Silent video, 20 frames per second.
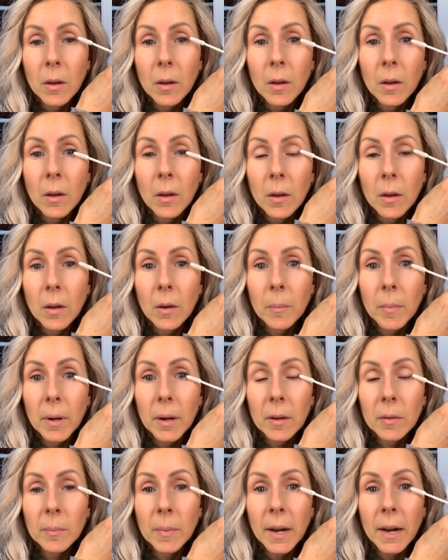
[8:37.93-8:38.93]
because
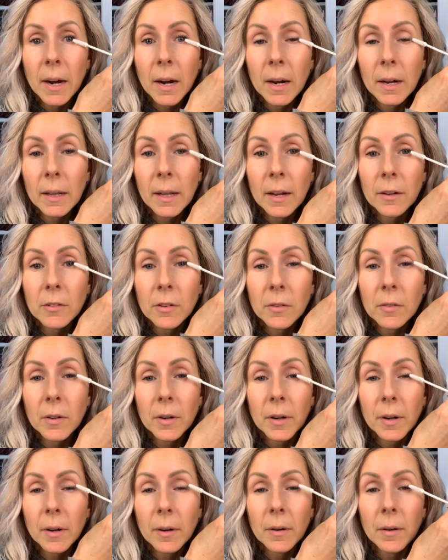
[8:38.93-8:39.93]
my eyelashes
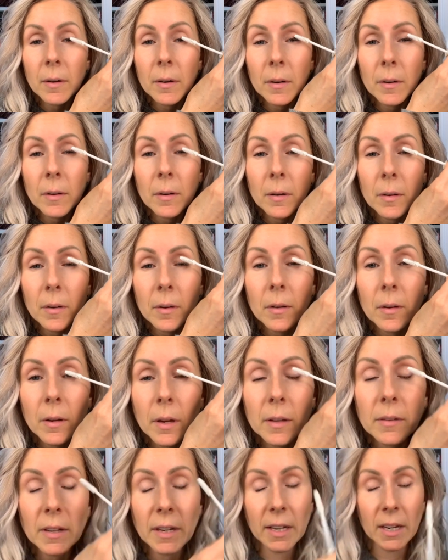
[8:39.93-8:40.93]
are, as I
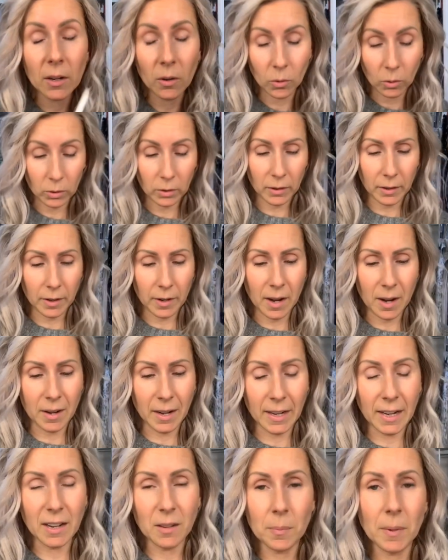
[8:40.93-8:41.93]
get older, and I guess
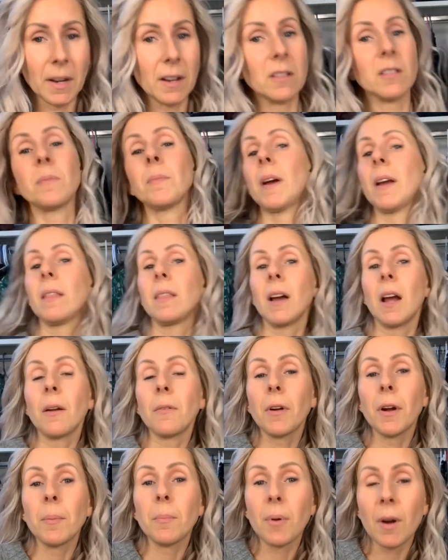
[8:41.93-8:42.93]
because of my thyroid
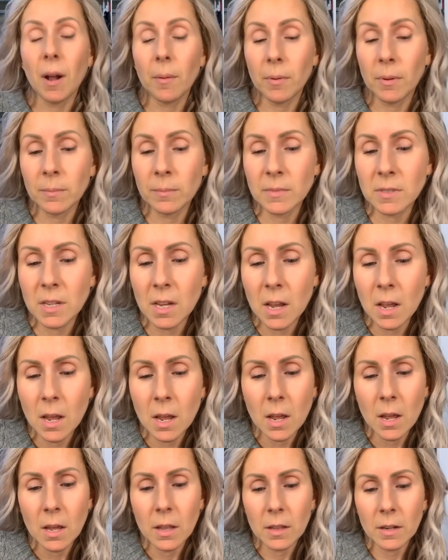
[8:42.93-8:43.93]
problems,
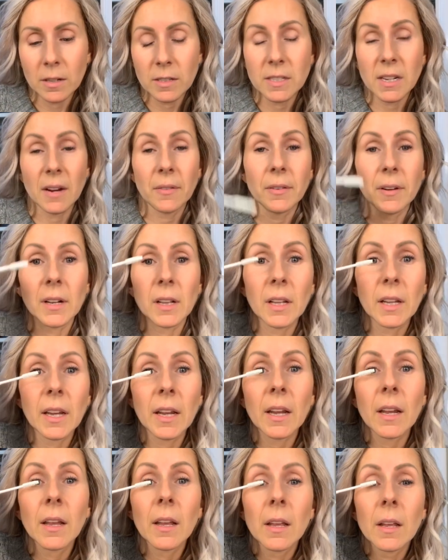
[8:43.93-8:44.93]
they're definitely
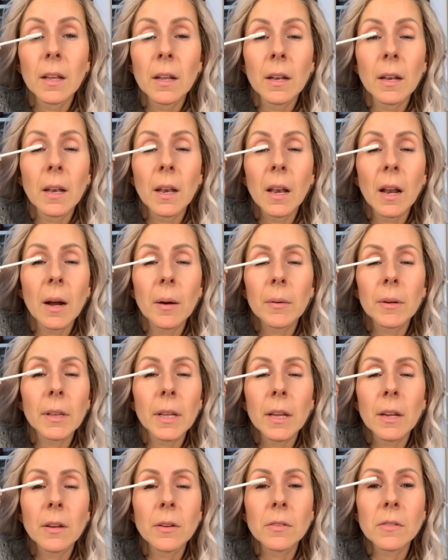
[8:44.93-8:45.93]
not what they
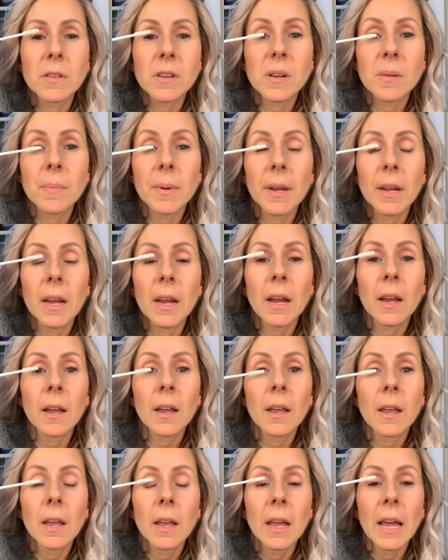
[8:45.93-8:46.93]
used to be.
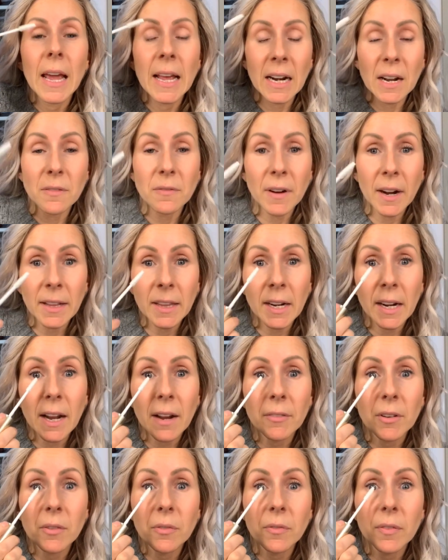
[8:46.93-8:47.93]
And I find that I have to
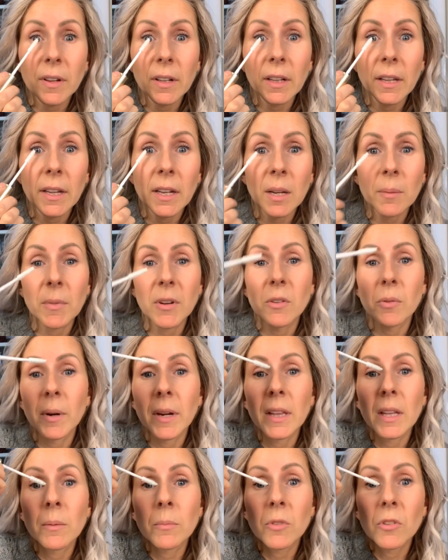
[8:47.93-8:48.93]
fill in between them
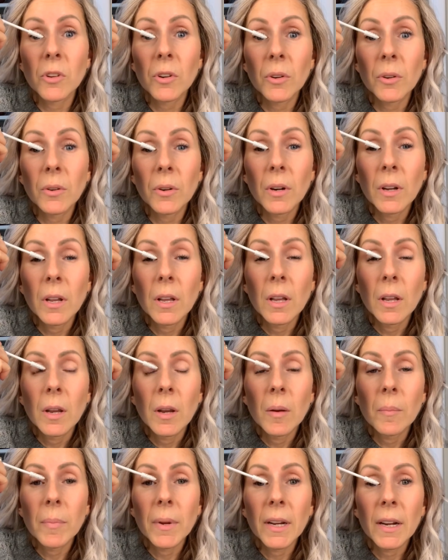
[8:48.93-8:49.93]
too,
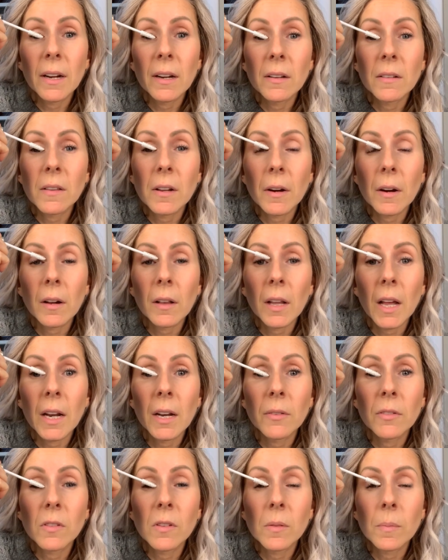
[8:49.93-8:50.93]
because there are a lot of
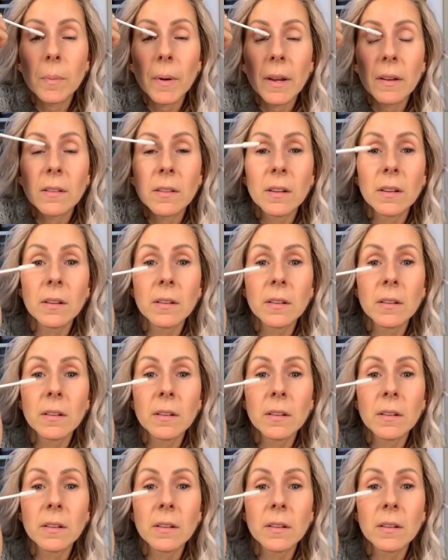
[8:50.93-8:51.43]
spaces,